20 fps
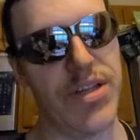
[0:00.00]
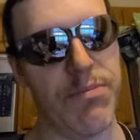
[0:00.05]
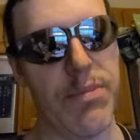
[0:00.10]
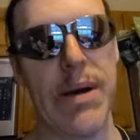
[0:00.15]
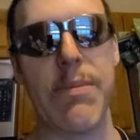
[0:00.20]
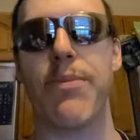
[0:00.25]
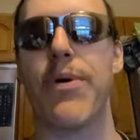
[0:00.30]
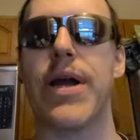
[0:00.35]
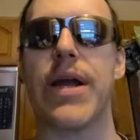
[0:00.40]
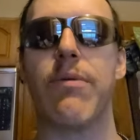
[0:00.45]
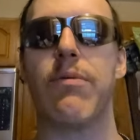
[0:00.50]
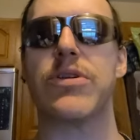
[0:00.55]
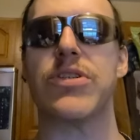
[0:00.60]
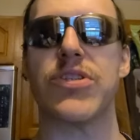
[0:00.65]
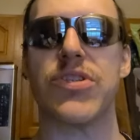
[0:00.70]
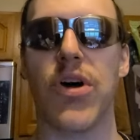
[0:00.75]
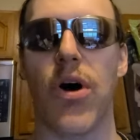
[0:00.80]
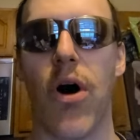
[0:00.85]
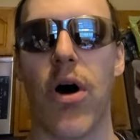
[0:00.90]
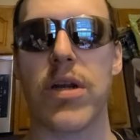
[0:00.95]
the membrane, which
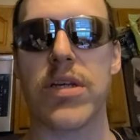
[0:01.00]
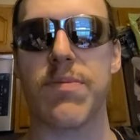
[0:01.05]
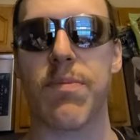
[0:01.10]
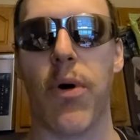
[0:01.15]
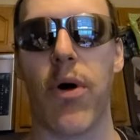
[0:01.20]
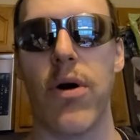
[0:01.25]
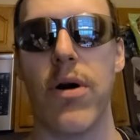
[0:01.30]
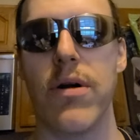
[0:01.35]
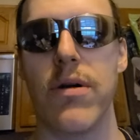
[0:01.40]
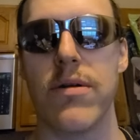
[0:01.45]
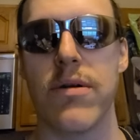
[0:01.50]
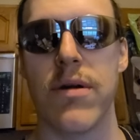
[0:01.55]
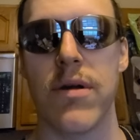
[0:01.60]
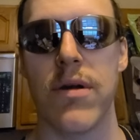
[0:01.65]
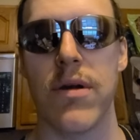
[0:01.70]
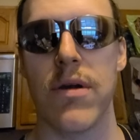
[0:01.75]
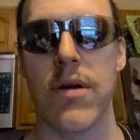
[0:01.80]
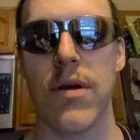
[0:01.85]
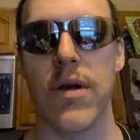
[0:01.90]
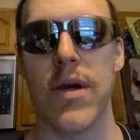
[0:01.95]
is the hottest part.
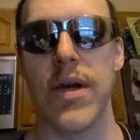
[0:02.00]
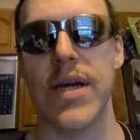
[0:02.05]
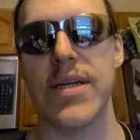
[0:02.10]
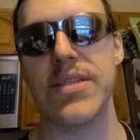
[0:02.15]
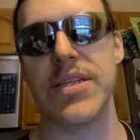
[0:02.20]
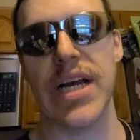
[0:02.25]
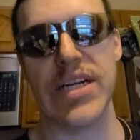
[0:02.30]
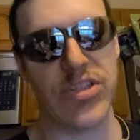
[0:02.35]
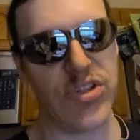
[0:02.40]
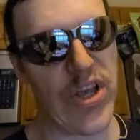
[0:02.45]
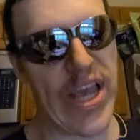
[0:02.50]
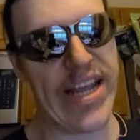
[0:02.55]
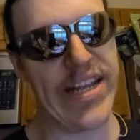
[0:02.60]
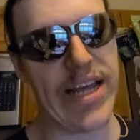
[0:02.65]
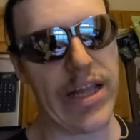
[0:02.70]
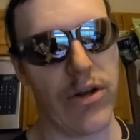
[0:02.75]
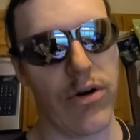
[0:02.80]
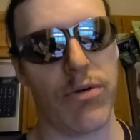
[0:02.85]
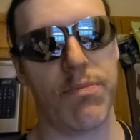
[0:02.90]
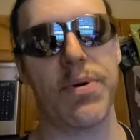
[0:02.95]
And see, I just ate
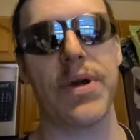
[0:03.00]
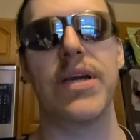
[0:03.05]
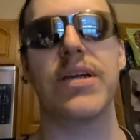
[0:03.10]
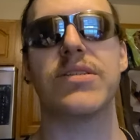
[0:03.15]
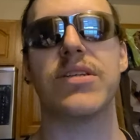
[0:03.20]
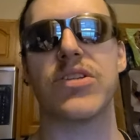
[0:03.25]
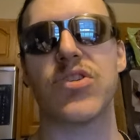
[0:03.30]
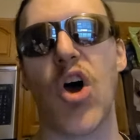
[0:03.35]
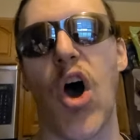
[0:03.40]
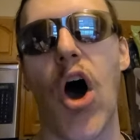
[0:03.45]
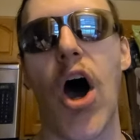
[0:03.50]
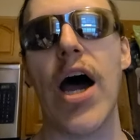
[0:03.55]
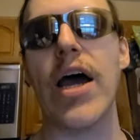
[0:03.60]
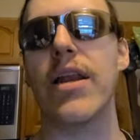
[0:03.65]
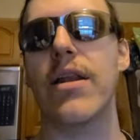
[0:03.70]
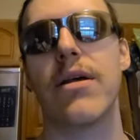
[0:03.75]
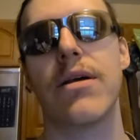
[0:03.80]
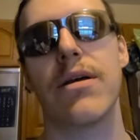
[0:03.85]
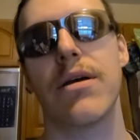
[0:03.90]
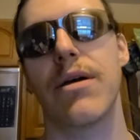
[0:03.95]
that little piece. It's
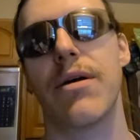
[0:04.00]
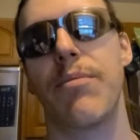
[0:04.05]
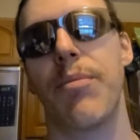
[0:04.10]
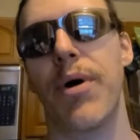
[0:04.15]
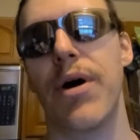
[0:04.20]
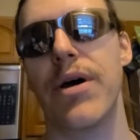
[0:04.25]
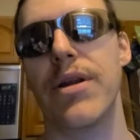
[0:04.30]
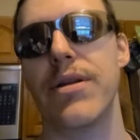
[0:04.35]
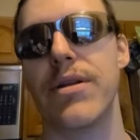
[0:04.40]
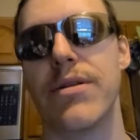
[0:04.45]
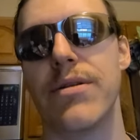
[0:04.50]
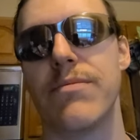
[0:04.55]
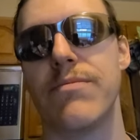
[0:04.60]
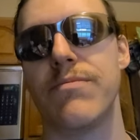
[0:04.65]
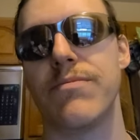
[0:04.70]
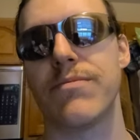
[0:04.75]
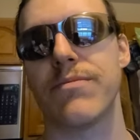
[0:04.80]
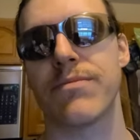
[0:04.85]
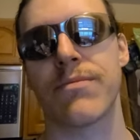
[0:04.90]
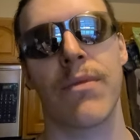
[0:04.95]
hot, but
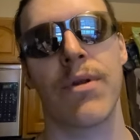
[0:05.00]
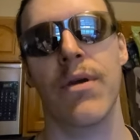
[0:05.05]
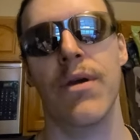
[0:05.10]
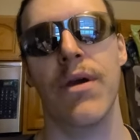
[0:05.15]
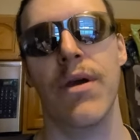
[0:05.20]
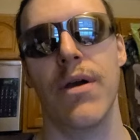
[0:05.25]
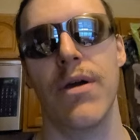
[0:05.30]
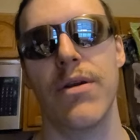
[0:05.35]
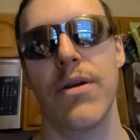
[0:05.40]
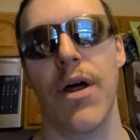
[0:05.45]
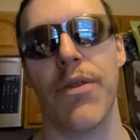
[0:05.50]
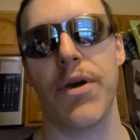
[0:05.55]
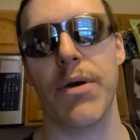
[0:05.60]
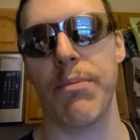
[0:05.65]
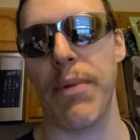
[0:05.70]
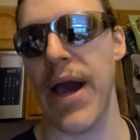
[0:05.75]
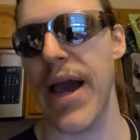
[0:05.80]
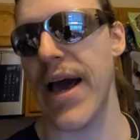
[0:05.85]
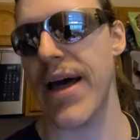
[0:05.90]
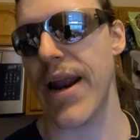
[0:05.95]

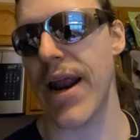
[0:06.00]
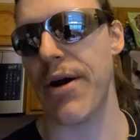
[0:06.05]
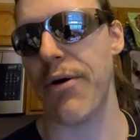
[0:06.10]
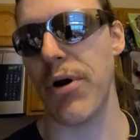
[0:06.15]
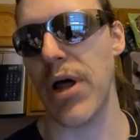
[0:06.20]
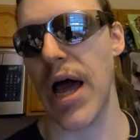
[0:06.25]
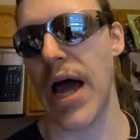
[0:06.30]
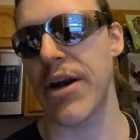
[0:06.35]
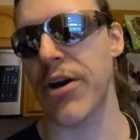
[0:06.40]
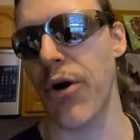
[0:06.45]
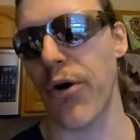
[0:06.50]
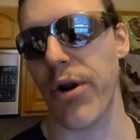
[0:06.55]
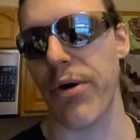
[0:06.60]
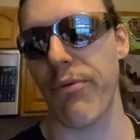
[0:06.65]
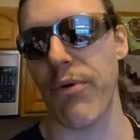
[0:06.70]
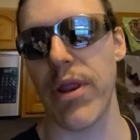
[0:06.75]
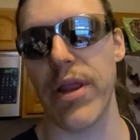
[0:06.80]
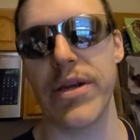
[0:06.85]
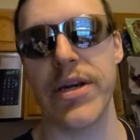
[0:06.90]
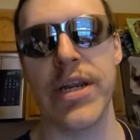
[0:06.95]
nothing bad. I don't, I don't
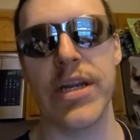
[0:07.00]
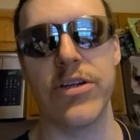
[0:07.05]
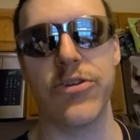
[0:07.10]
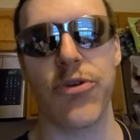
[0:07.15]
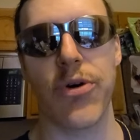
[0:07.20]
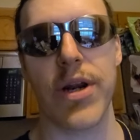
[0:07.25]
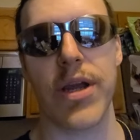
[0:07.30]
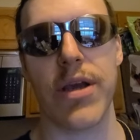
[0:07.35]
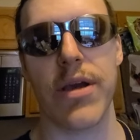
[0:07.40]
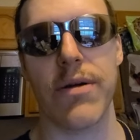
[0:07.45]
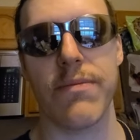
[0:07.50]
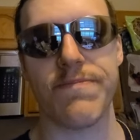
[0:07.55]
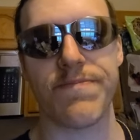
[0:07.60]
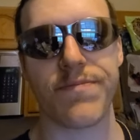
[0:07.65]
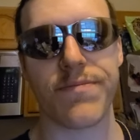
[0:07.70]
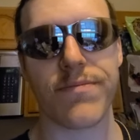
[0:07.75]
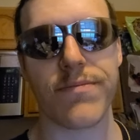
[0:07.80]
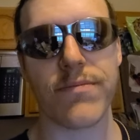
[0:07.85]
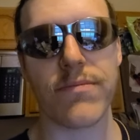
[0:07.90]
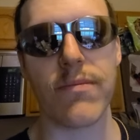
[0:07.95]
even really need a drink.
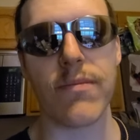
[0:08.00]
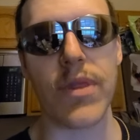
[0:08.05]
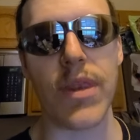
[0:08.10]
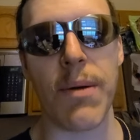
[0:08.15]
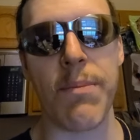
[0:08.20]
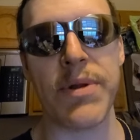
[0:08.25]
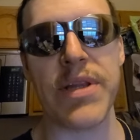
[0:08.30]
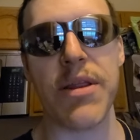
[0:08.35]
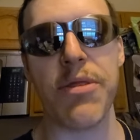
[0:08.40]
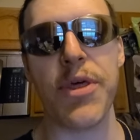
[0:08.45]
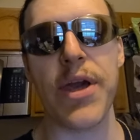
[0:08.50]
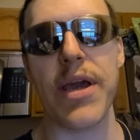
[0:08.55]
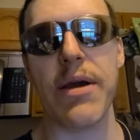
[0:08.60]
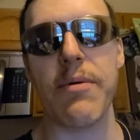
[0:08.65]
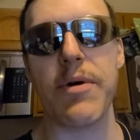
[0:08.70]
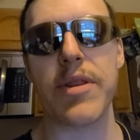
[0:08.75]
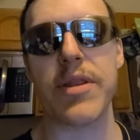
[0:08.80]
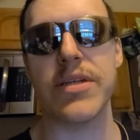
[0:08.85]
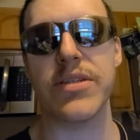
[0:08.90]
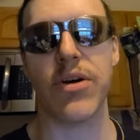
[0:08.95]
But the thing
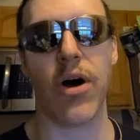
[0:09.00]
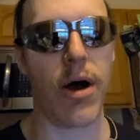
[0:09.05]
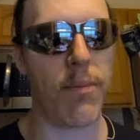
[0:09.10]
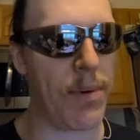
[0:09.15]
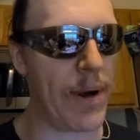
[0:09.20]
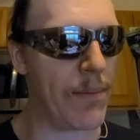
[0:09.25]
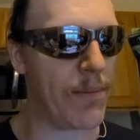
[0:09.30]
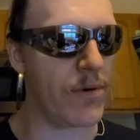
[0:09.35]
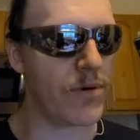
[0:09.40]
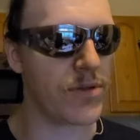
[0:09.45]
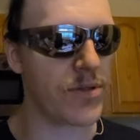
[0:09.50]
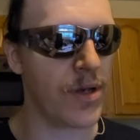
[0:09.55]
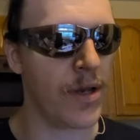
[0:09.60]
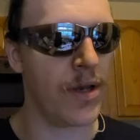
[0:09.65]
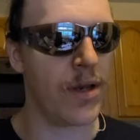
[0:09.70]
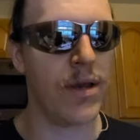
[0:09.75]
about these hot peppers